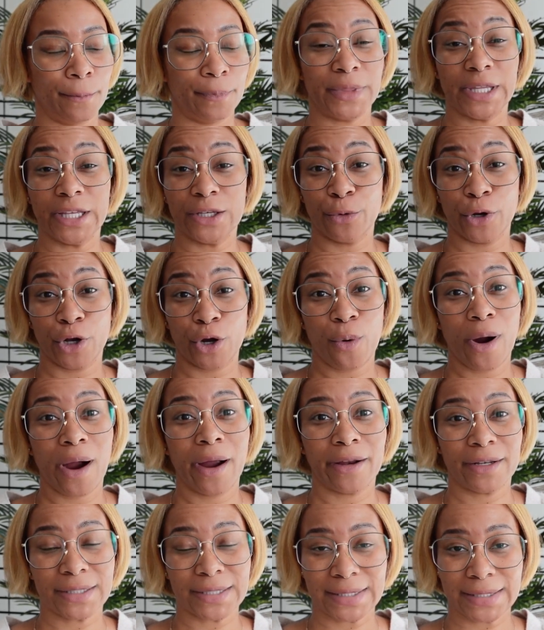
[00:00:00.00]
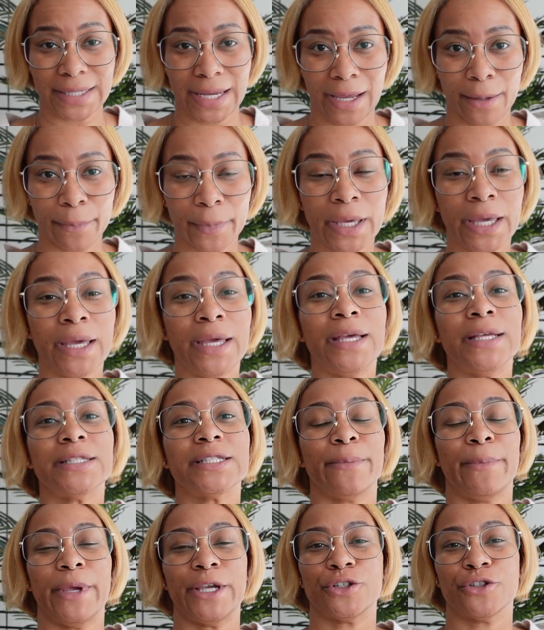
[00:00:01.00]
the required stamp
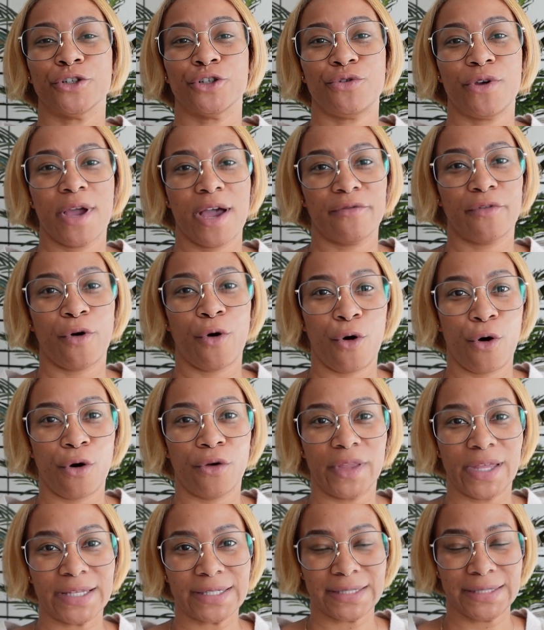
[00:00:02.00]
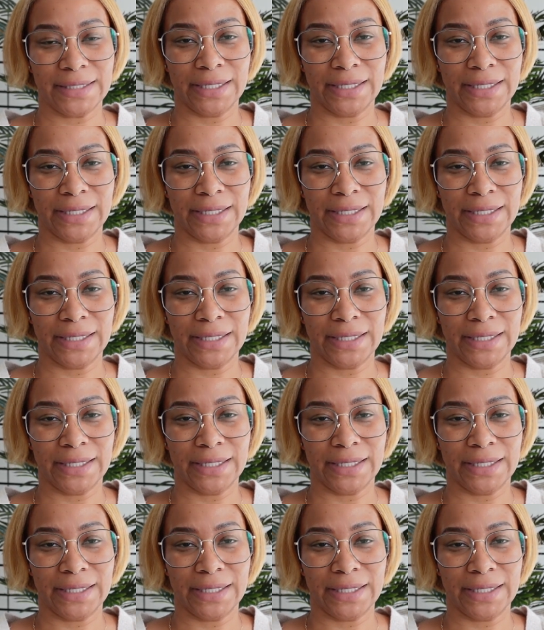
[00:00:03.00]
to make sure you have all that's